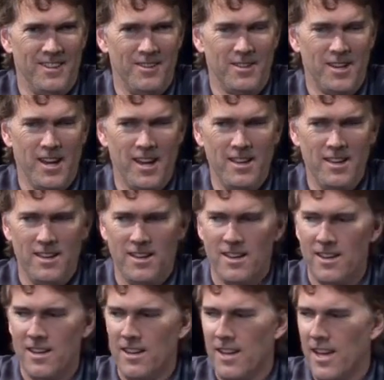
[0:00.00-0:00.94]
Okay.
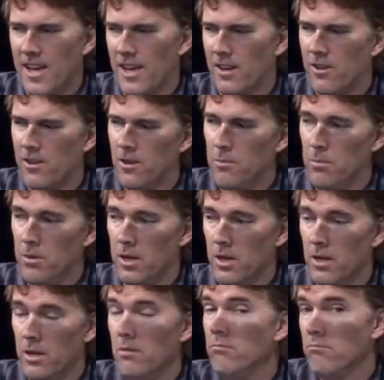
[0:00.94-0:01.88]
It could
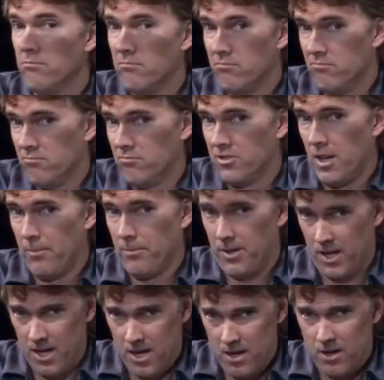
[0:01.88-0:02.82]
be
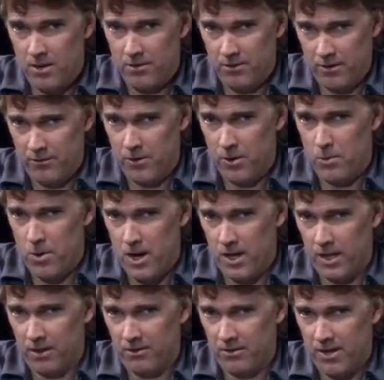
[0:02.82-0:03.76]
something else if you're
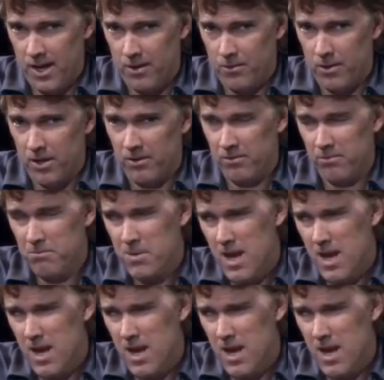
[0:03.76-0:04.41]
walking sideways.